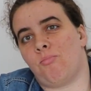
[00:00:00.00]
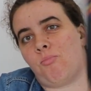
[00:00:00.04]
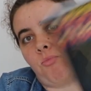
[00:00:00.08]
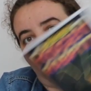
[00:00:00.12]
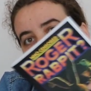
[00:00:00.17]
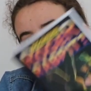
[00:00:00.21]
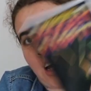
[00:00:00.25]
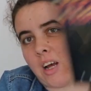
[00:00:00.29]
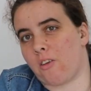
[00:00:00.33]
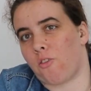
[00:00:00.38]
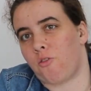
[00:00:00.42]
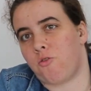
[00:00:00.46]

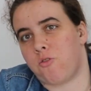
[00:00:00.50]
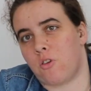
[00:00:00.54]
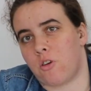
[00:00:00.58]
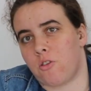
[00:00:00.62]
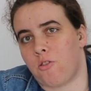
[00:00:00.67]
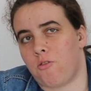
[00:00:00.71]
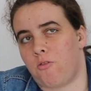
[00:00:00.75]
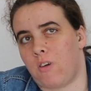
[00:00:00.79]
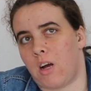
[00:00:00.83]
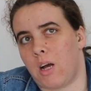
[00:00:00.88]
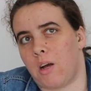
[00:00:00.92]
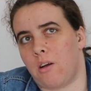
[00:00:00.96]
likes
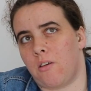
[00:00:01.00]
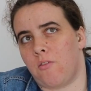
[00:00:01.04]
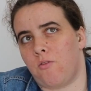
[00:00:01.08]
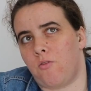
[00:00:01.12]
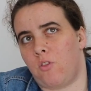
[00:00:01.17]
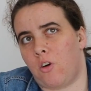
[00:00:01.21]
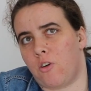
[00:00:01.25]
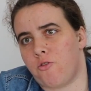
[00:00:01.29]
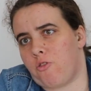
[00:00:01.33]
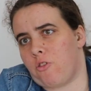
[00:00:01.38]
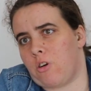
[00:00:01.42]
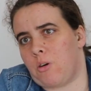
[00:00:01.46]
Roger
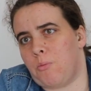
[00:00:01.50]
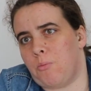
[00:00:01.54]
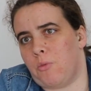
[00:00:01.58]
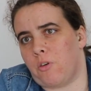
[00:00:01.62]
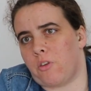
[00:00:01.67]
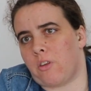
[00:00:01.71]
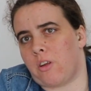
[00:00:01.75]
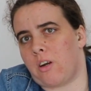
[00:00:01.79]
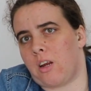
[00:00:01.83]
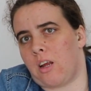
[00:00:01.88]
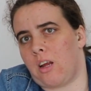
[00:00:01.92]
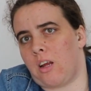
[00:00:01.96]

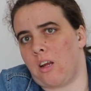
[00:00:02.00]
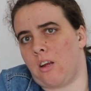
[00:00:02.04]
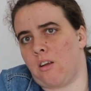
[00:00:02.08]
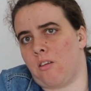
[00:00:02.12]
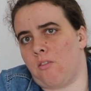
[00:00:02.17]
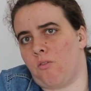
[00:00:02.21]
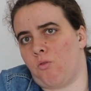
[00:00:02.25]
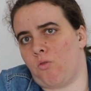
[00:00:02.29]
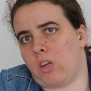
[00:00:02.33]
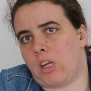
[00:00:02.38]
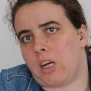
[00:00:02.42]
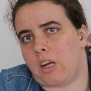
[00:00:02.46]
more than
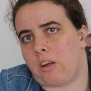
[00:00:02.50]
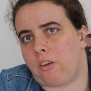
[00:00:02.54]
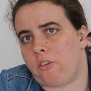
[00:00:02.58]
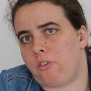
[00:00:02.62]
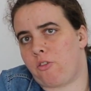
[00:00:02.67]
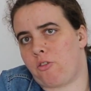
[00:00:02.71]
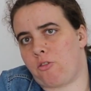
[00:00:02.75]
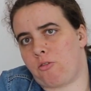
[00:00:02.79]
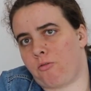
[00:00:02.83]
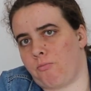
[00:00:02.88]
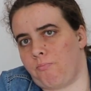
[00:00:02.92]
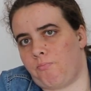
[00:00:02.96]
he
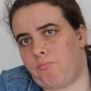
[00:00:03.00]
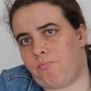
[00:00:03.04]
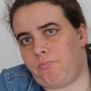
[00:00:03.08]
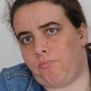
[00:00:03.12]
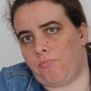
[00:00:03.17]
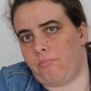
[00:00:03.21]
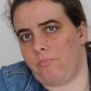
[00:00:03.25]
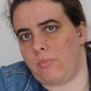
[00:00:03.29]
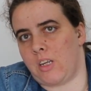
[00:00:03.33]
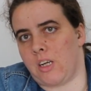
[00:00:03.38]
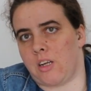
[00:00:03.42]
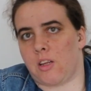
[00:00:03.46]
likes
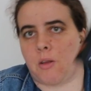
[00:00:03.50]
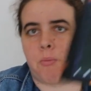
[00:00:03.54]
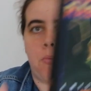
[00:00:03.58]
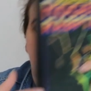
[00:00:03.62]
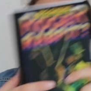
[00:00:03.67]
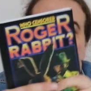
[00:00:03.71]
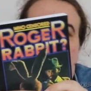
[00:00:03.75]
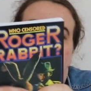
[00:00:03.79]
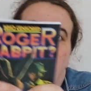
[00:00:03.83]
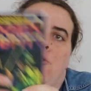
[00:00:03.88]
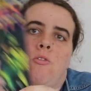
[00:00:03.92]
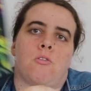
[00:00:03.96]
the other
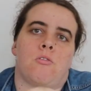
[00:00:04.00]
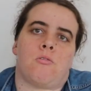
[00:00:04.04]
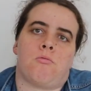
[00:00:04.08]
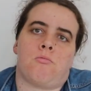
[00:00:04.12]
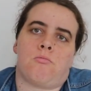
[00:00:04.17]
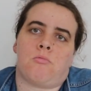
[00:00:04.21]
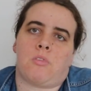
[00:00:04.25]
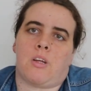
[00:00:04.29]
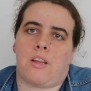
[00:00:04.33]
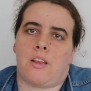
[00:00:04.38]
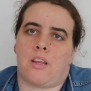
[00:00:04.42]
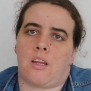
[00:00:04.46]
people
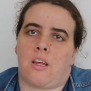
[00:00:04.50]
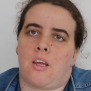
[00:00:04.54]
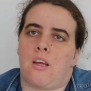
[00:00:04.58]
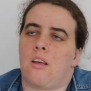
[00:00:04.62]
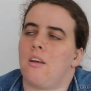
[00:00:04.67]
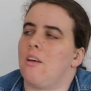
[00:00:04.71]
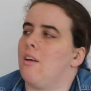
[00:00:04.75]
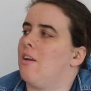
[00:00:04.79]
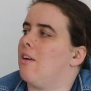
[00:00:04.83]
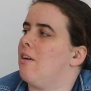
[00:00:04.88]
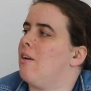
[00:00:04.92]
in the